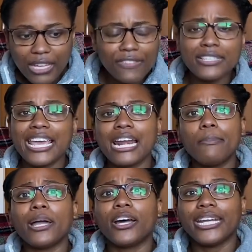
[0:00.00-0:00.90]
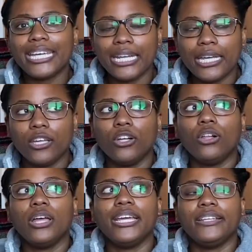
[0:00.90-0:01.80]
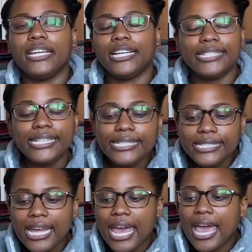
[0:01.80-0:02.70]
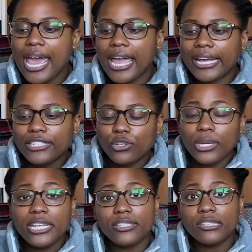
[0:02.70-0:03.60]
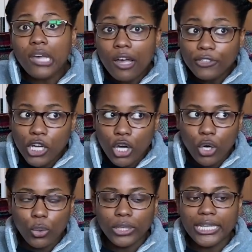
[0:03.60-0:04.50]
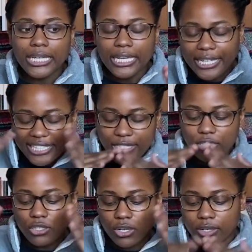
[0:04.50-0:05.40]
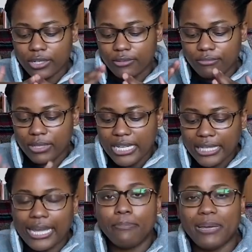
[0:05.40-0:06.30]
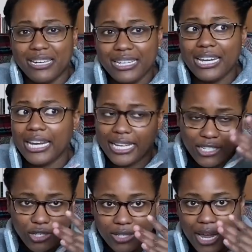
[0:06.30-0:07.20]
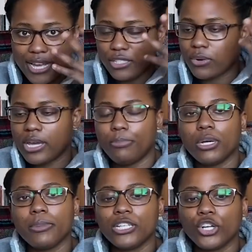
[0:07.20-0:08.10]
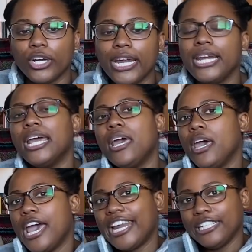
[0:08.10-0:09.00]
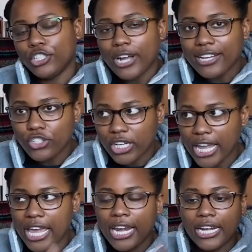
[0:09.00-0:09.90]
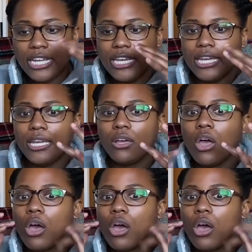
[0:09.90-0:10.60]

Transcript: this antibiotic can kill, and then it didn't. And so in his soft cone, he it could start, he could like bend it and get to his eyes. So I put him in his crate, and he scratched again, and he